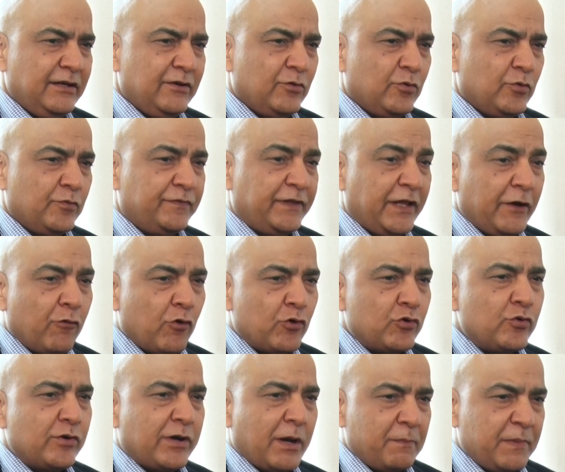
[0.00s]
if they
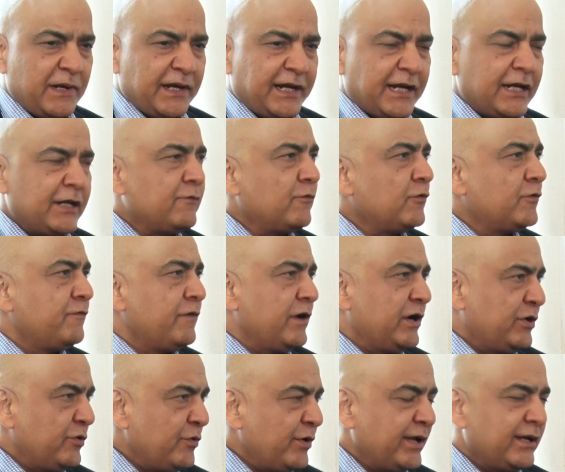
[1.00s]
want to replicate what
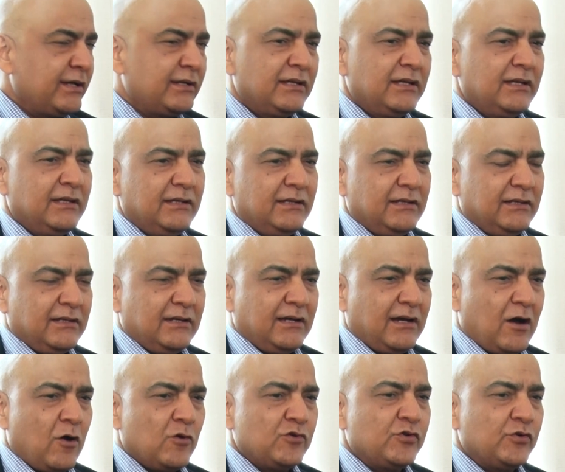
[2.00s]
we are doing,
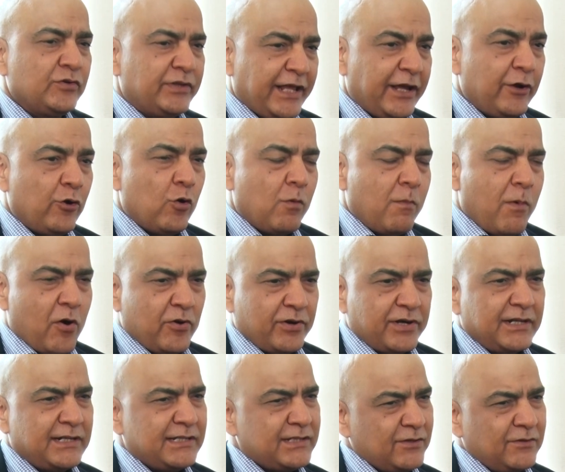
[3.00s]
how should they go
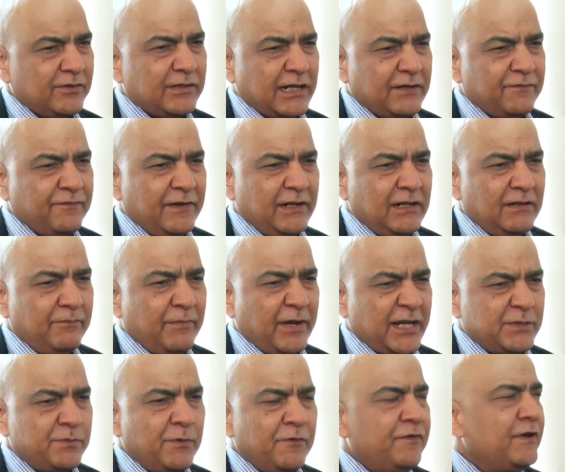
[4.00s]
about it? So that
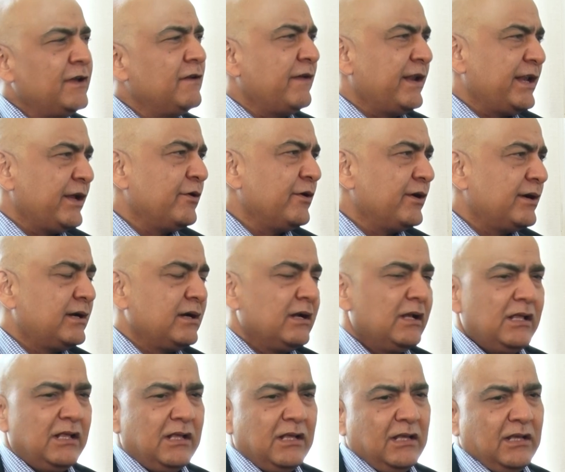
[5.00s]
makes me feel very good.
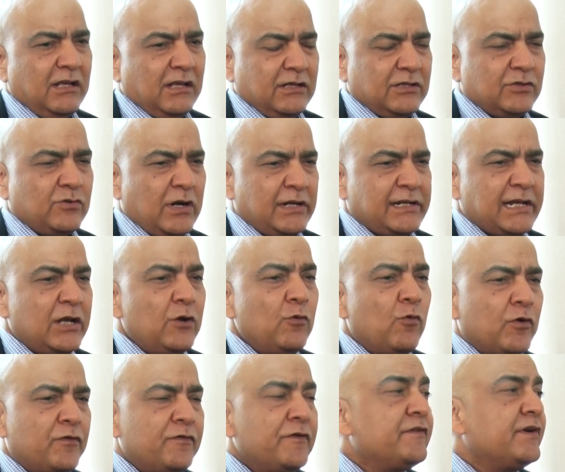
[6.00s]
So I'll
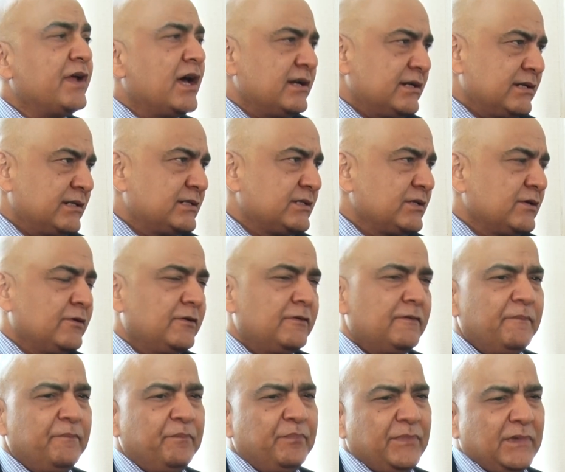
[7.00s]
tell you what we've done.
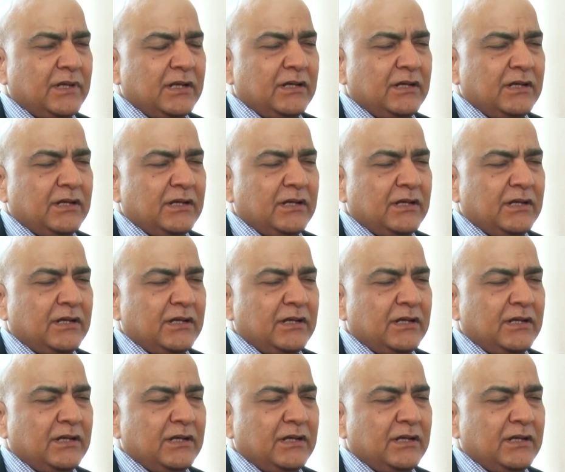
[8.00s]
So